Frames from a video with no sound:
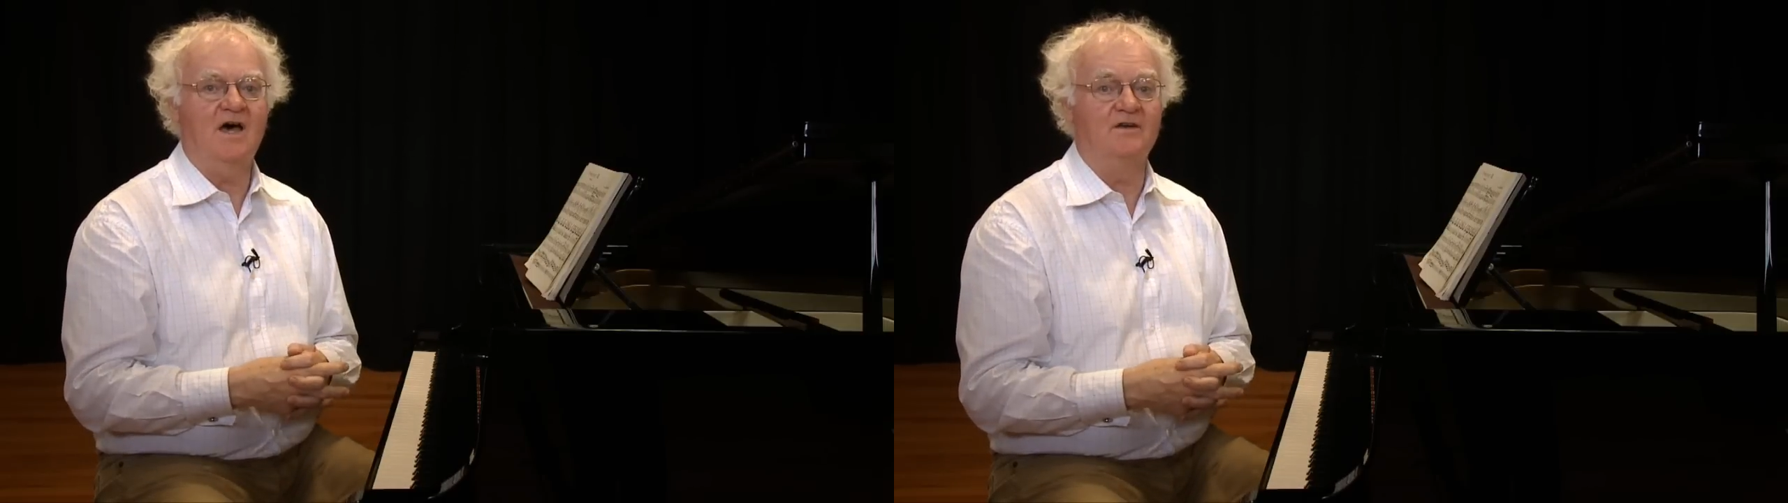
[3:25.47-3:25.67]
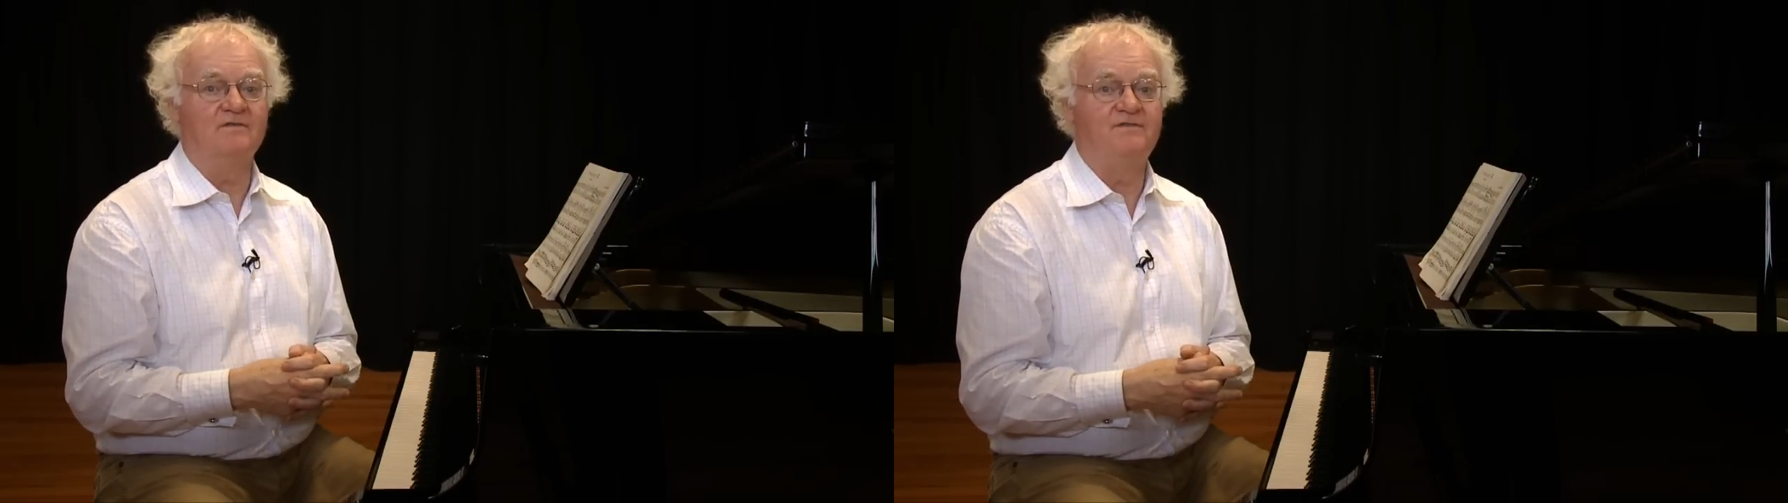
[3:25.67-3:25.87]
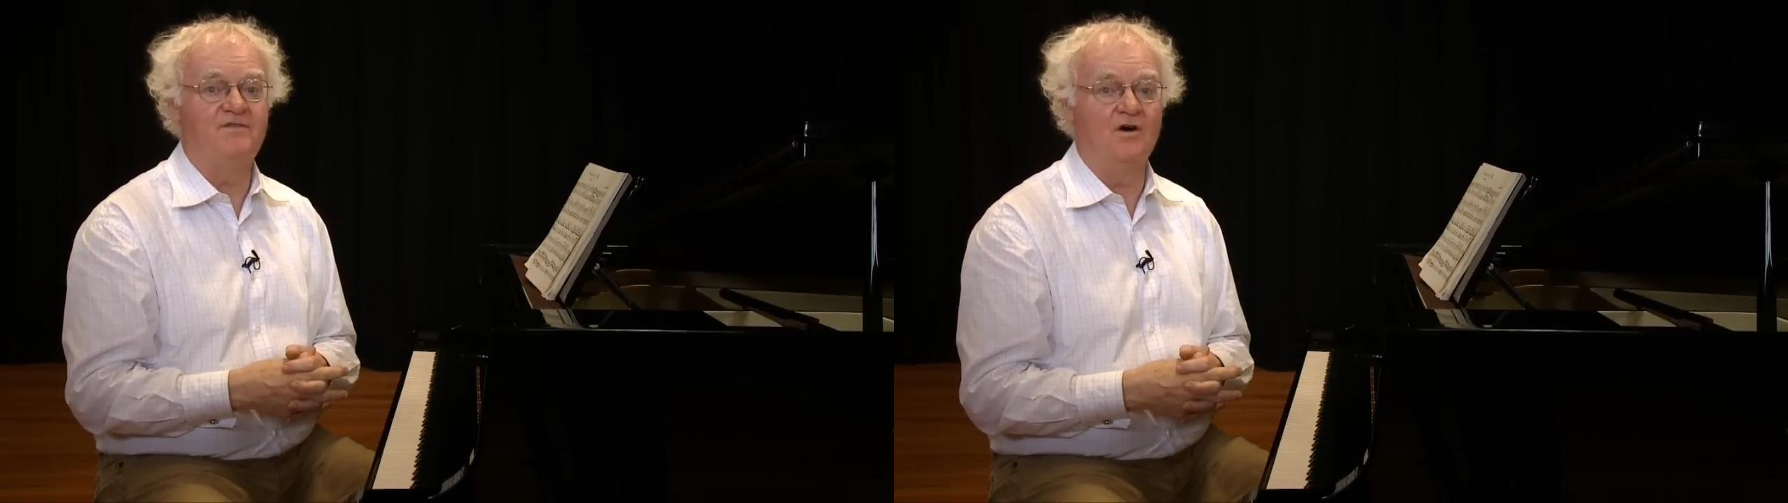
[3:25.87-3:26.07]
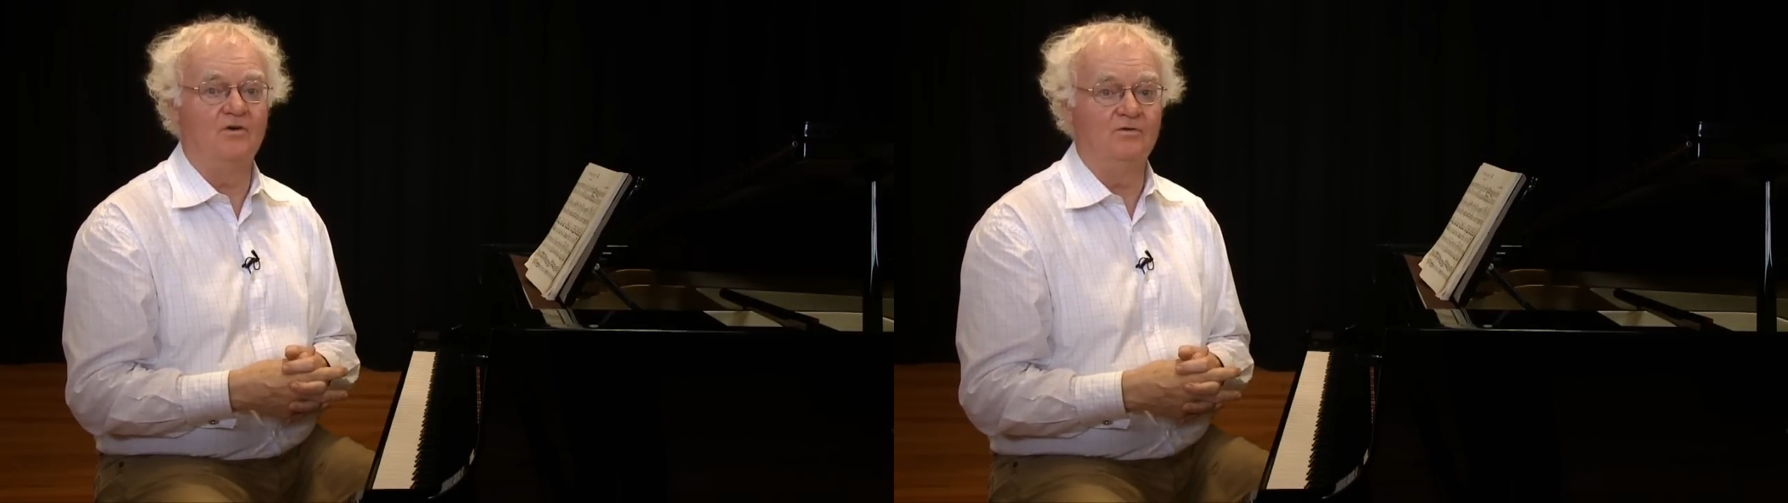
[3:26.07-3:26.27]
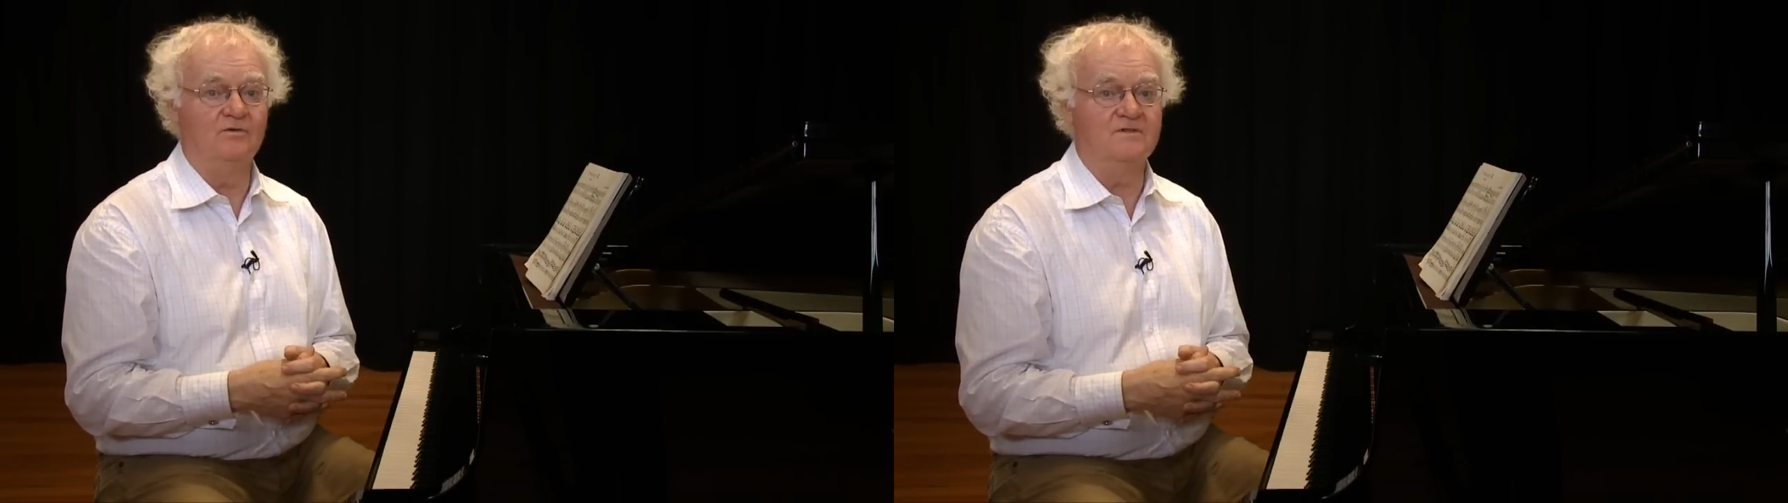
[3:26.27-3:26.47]

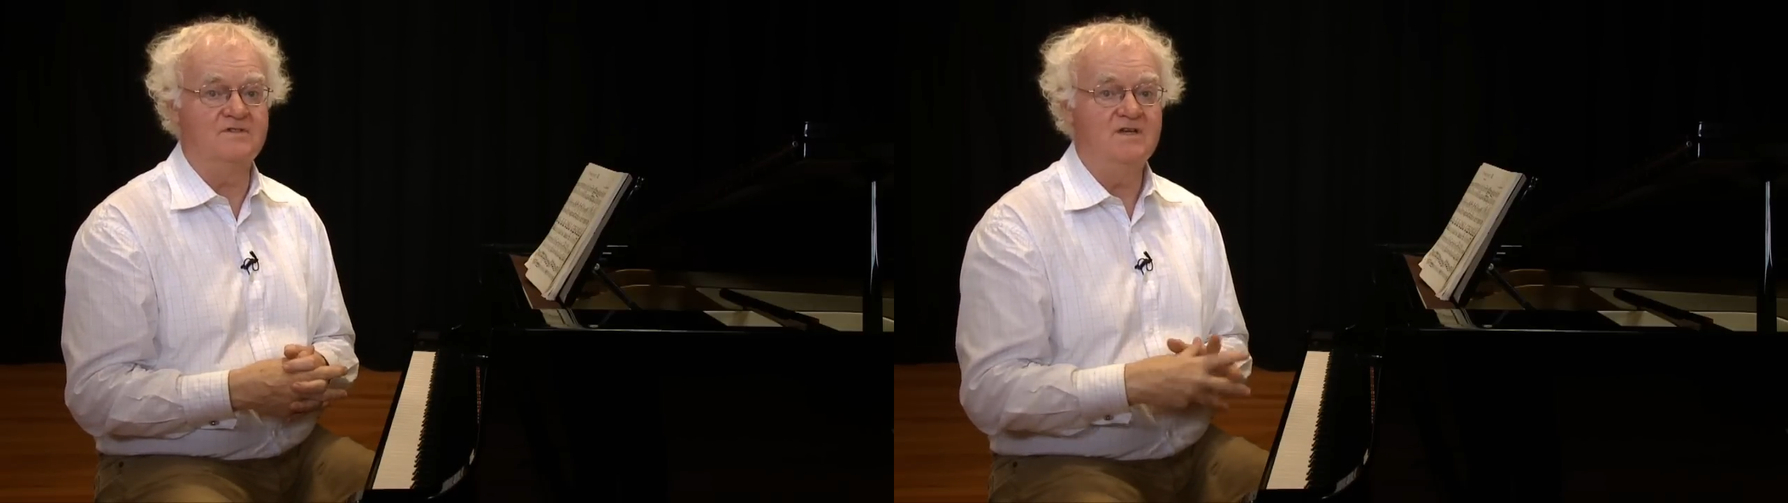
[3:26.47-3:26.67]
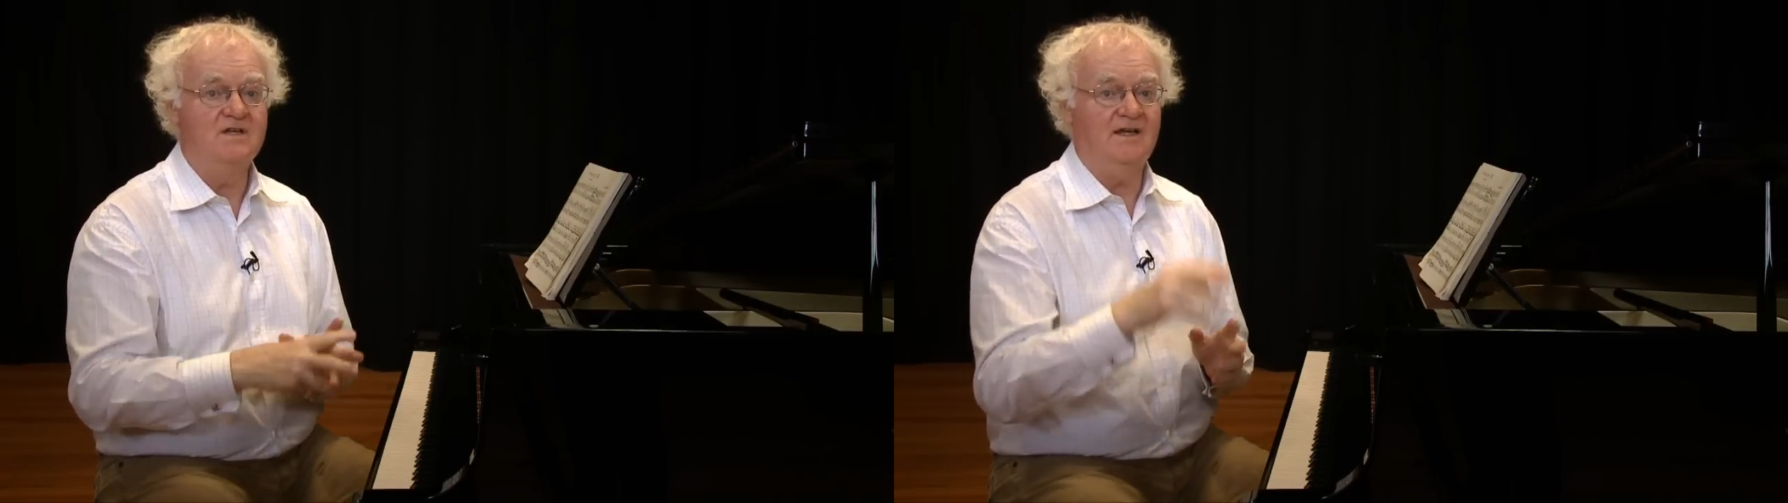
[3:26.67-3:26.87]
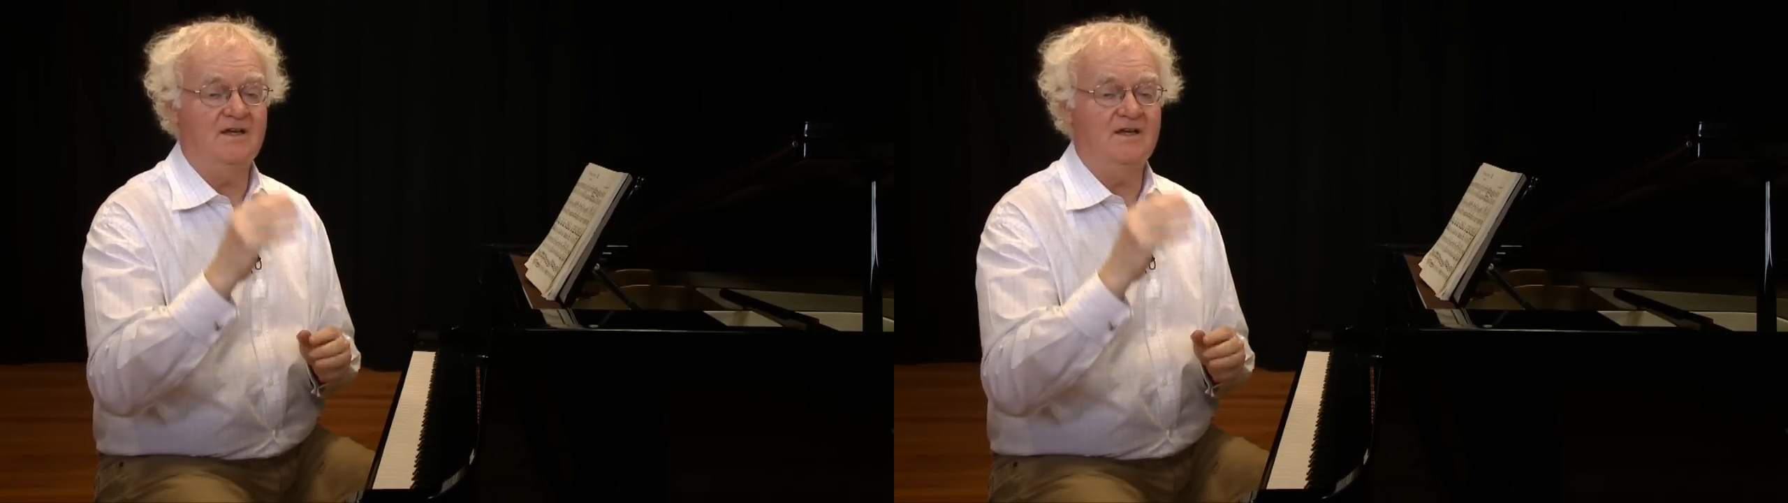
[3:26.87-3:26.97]
unfolds